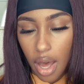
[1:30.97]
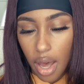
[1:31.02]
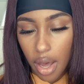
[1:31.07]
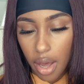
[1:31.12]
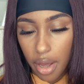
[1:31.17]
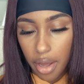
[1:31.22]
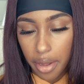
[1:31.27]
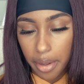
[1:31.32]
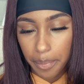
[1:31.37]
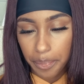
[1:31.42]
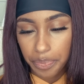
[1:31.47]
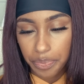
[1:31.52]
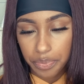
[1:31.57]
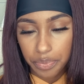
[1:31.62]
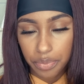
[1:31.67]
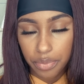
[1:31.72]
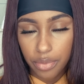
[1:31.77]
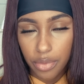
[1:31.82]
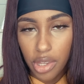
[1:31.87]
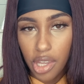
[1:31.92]
Um,
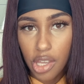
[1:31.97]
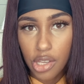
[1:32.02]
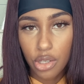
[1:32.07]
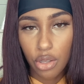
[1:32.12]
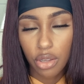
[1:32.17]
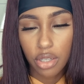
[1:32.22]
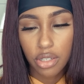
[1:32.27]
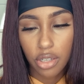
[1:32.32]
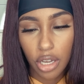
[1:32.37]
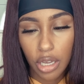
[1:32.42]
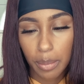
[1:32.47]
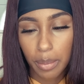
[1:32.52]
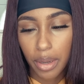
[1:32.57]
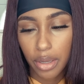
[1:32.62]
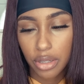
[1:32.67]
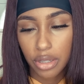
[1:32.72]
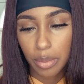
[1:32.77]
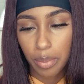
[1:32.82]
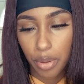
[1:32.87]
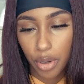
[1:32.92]
so let's talk
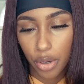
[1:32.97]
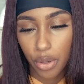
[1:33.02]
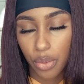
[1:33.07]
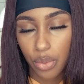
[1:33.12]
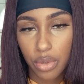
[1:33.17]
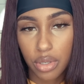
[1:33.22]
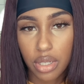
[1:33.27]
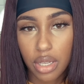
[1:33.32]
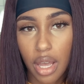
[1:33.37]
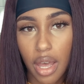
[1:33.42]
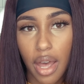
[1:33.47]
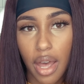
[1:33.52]
about the pros.